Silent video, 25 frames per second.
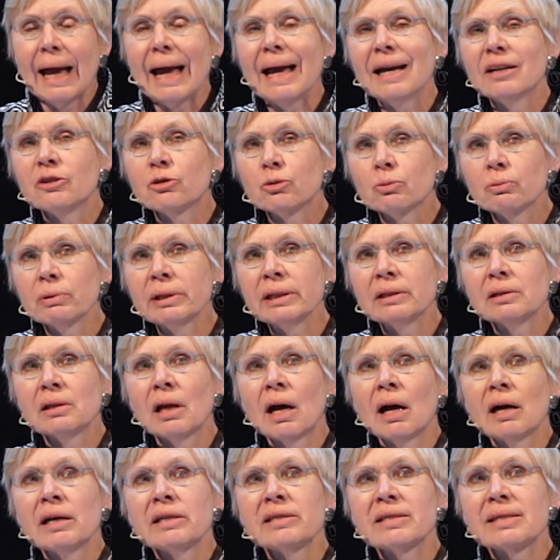and
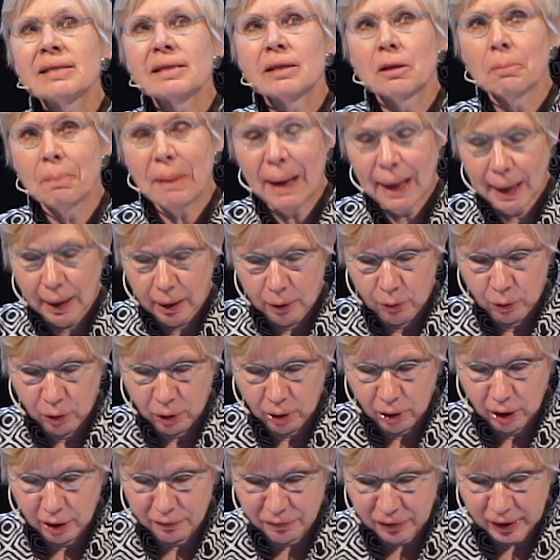realized the
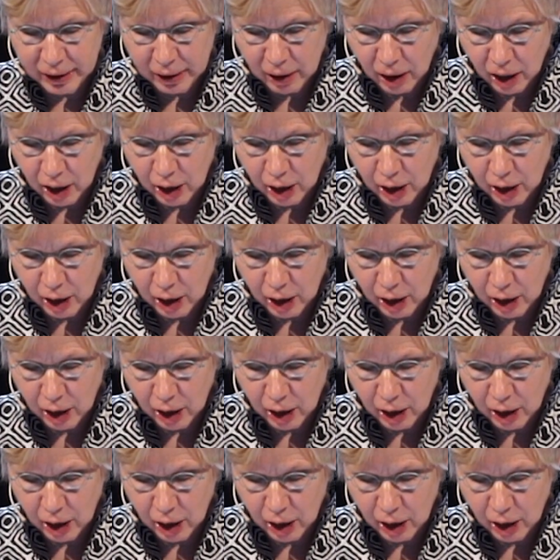power of the